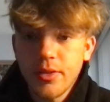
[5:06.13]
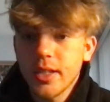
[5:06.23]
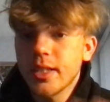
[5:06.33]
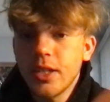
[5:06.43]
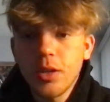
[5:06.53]

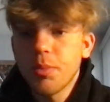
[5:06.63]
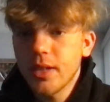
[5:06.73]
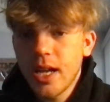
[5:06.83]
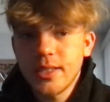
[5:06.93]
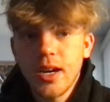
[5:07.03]
Like then you can put
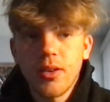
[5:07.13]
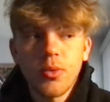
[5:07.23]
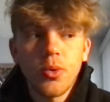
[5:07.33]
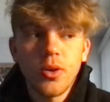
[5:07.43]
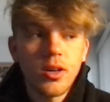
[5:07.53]
that down
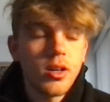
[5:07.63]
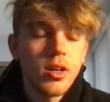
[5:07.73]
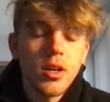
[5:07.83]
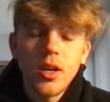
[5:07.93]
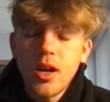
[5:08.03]
or
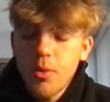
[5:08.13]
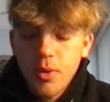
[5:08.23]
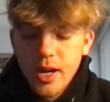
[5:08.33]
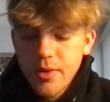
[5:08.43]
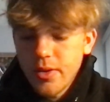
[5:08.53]

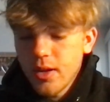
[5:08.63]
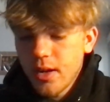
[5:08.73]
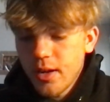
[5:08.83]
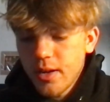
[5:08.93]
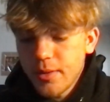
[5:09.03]
whatever.
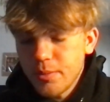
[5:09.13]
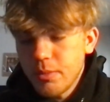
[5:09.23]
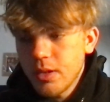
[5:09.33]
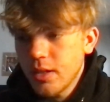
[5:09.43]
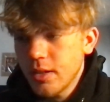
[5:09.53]

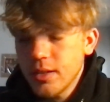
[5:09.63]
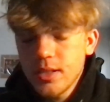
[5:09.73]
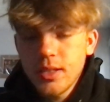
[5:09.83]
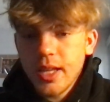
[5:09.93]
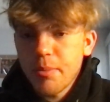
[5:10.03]

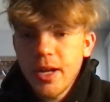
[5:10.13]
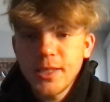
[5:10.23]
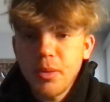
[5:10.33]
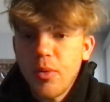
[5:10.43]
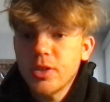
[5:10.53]
It's like
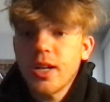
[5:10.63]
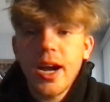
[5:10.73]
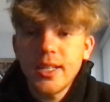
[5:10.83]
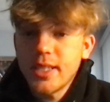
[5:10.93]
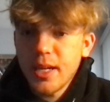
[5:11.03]
MedSpa. What's your
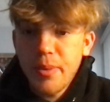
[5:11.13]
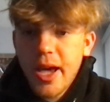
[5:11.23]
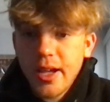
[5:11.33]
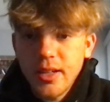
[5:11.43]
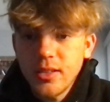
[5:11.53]
highest ticket
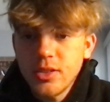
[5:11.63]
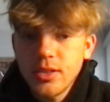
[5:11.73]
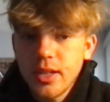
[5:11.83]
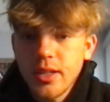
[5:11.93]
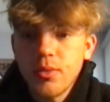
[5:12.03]
package?
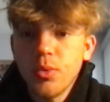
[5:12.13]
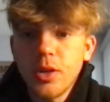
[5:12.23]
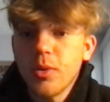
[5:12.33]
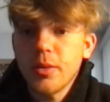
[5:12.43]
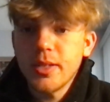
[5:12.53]
Like, what do
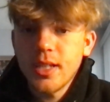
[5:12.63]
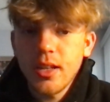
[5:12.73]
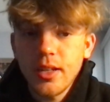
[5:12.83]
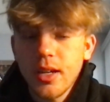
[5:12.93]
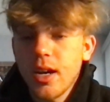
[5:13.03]
you want to be
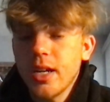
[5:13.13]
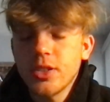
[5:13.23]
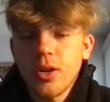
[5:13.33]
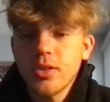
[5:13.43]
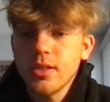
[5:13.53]
selling? I
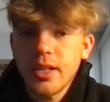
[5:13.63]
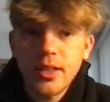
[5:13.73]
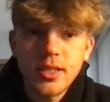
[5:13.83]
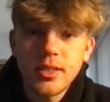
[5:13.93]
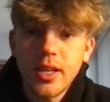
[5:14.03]
charge like
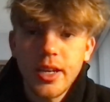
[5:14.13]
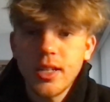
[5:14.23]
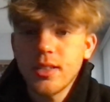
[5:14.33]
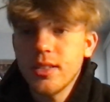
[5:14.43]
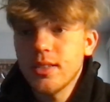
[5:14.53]
this thing
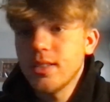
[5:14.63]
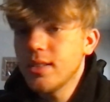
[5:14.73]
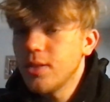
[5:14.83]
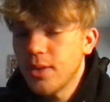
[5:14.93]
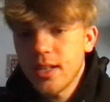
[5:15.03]
and it's
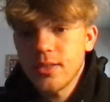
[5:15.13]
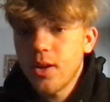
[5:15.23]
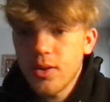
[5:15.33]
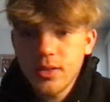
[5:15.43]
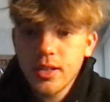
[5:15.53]

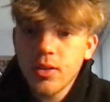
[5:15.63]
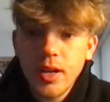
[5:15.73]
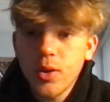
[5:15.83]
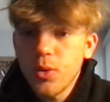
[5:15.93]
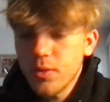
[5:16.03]
$2,000. Like,
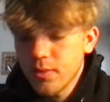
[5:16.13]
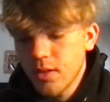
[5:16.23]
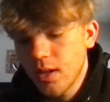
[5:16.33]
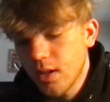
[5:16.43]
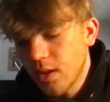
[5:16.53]
okay, cool,
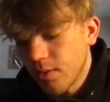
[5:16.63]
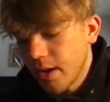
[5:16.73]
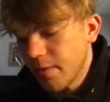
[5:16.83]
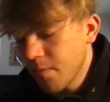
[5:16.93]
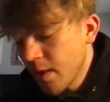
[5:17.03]
right?